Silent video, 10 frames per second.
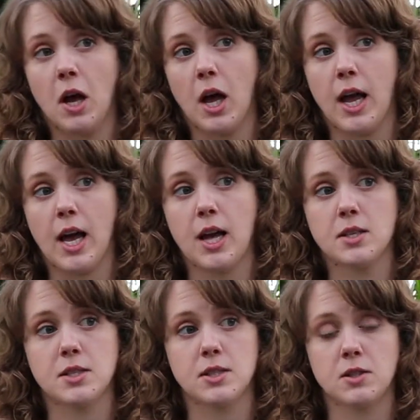
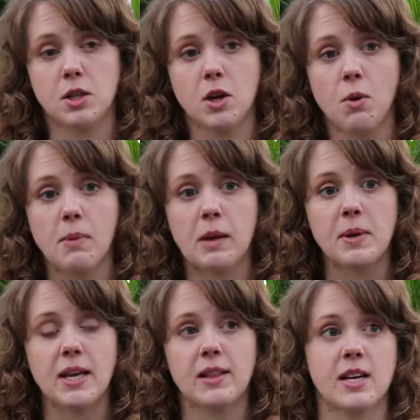And
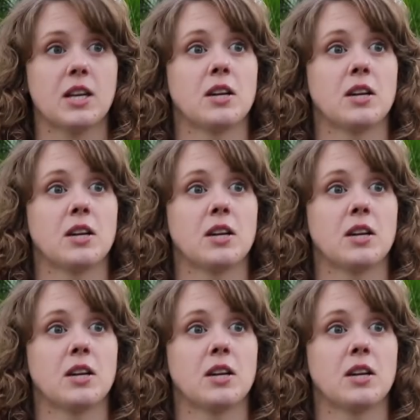maybe like